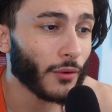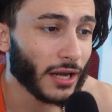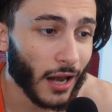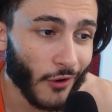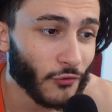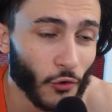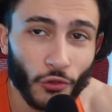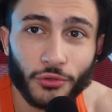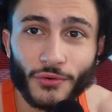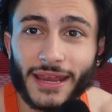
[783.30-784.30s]
I would love all
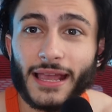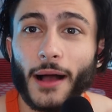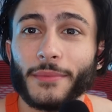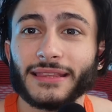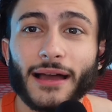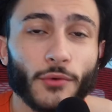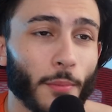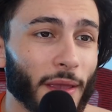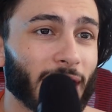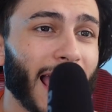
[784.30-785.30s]
three. I mean, that
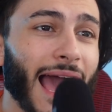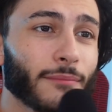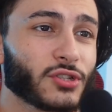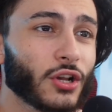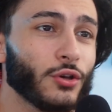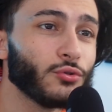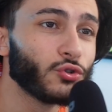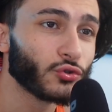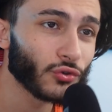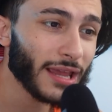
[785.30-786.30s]
would be an absolute
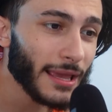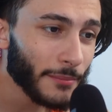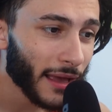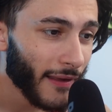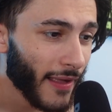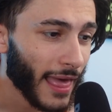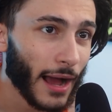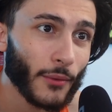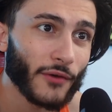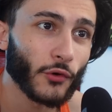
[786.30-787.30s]
dream.
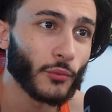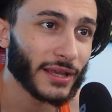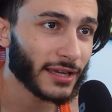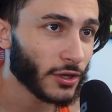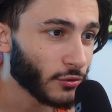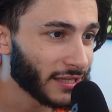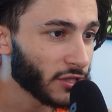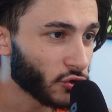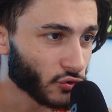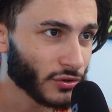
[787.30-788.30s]
However, we can
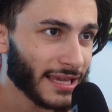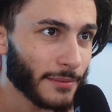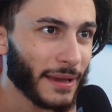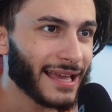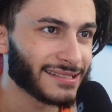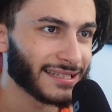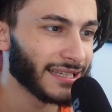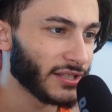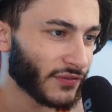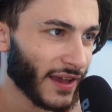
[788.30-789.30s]
only dream as
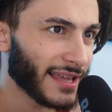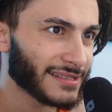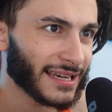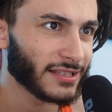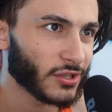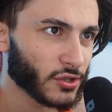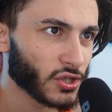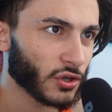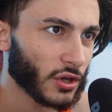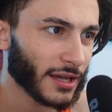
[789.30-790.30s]
Leeds fans, and it
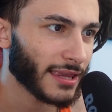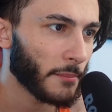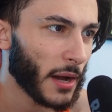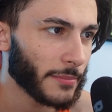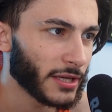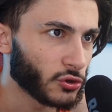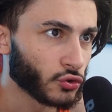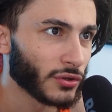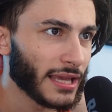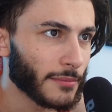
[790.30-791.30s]
does look like that might be a
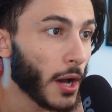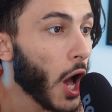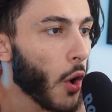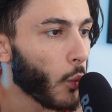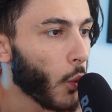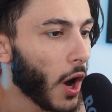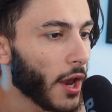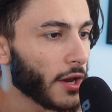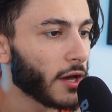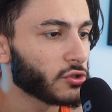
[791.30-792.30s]
dream
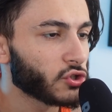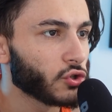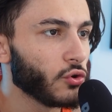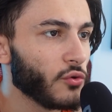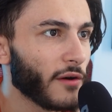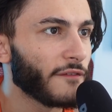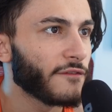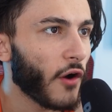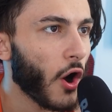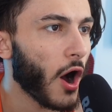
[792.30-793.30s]
one too
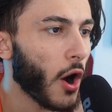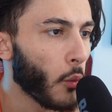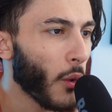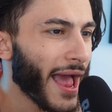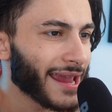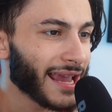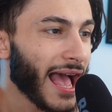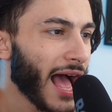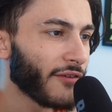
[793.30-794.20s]
far away.